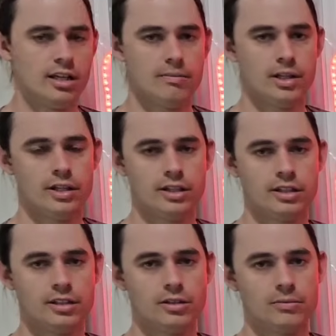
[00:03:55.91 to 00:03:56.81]
America,
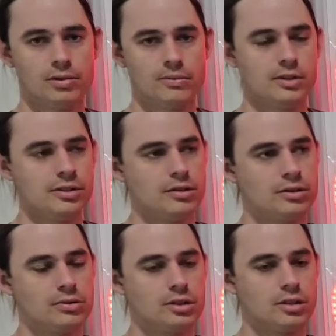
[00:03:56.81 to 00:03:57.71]
you call them probably
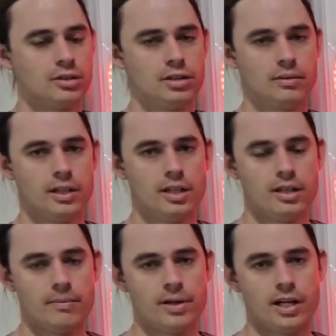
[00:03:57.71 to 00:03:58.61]
social security
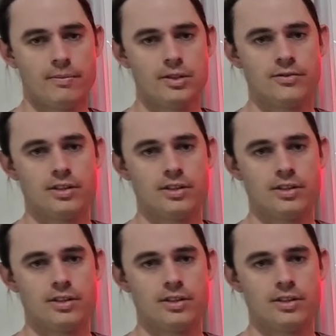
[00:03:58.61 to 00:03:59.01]
payments.